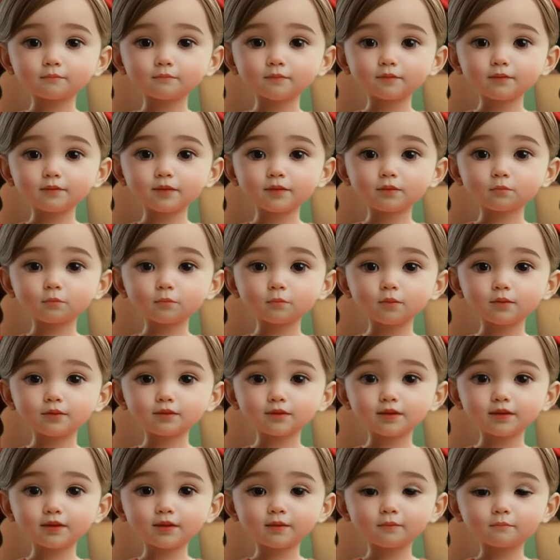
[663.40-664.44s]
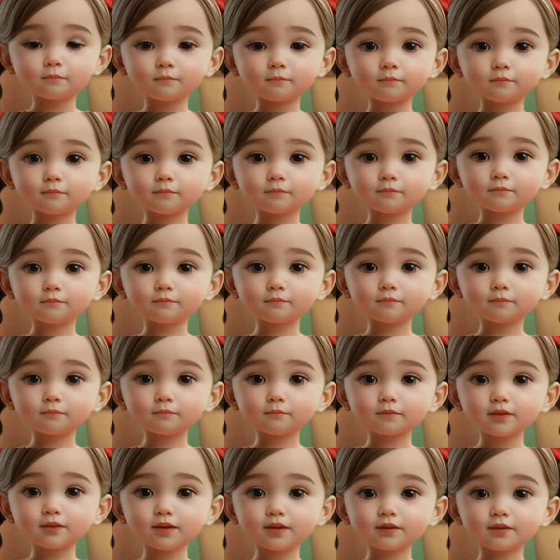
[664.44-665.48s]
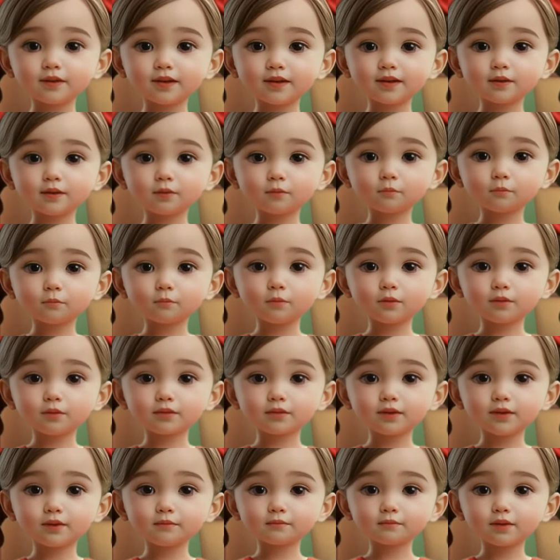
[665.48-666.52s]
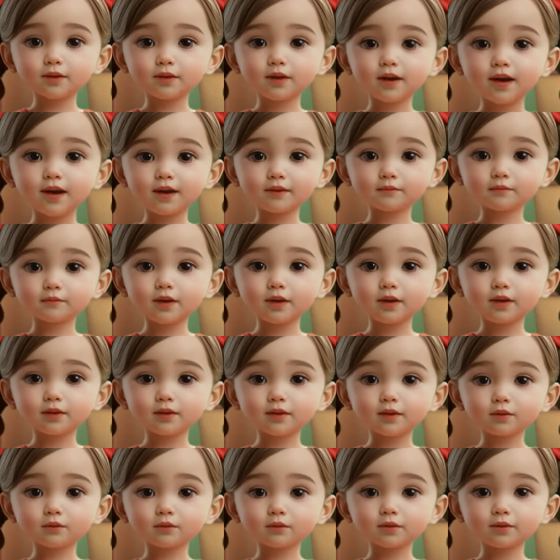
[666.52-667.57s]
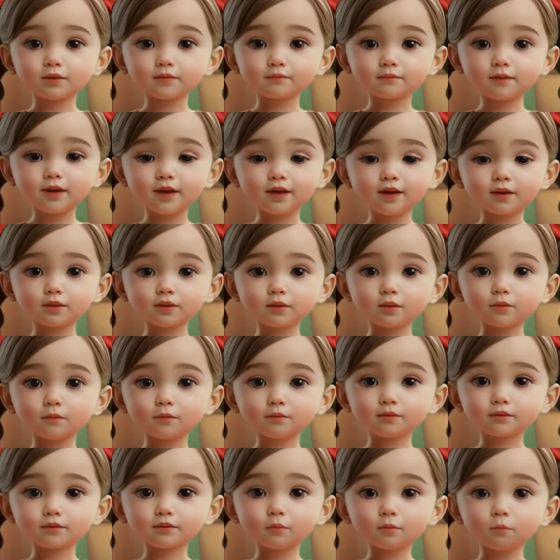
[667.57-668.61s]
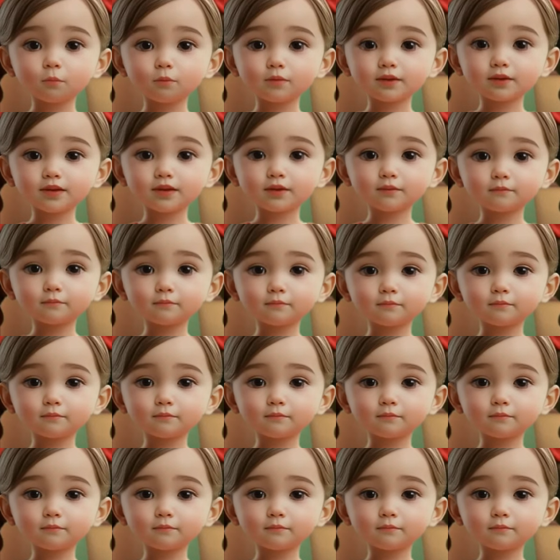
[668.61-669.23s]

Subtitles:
Conclusion. In the conclusion of your essay, you should finish your story.